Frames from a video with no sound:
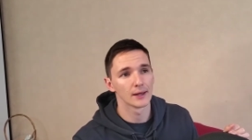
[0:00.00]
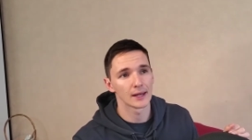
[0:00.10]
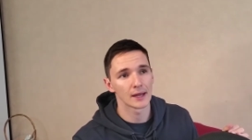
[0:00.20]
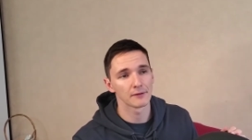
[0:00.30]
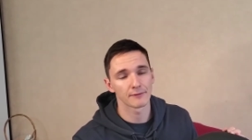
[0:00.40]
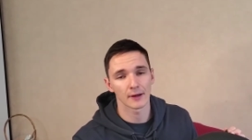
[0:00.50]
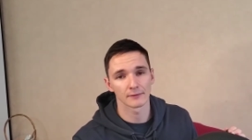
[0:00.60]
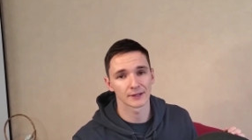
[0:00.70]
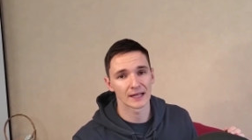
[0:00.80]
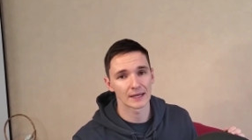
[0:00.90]
85,
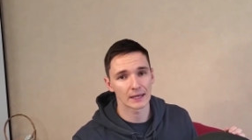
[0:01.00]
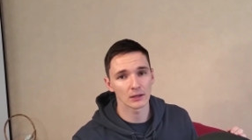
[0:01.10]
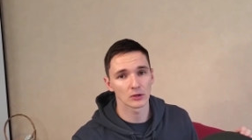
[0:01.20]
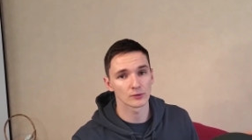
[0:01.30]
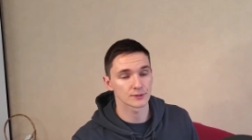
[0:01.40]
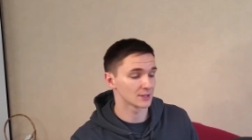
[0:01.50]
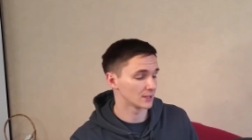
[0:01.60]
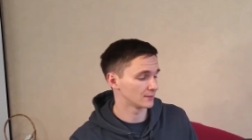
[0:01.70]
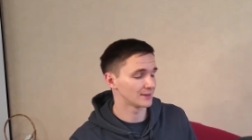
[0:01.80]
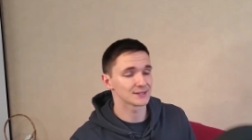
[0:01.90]
90 kilos,
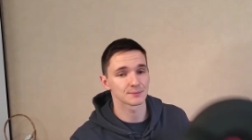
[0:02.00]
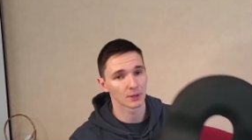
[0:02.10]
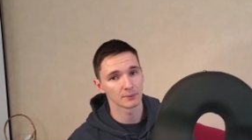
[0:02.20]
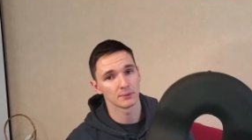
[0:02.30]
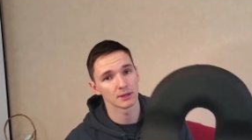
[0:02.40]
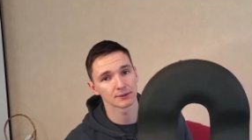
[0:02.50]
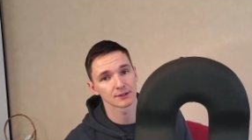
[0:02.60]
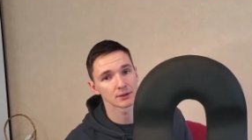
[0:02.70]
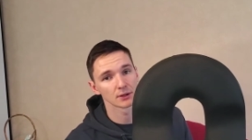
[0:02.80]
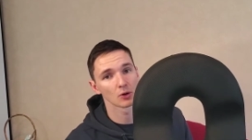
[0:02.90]
then this might be a,
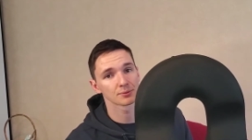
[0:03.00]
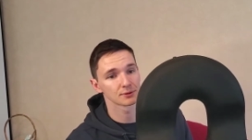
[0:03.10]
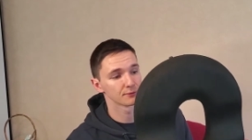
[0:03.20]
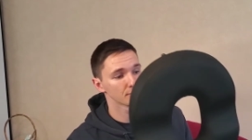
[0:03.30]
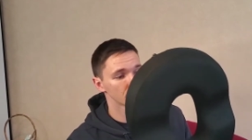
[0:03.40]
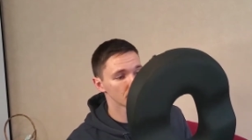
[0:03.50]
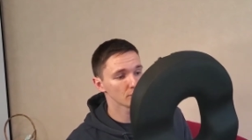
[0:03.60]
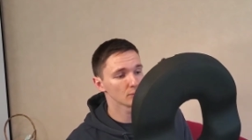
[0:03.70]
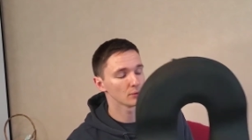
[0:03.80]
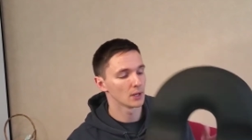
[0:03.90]
an option for
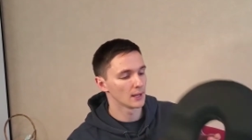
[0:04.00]
you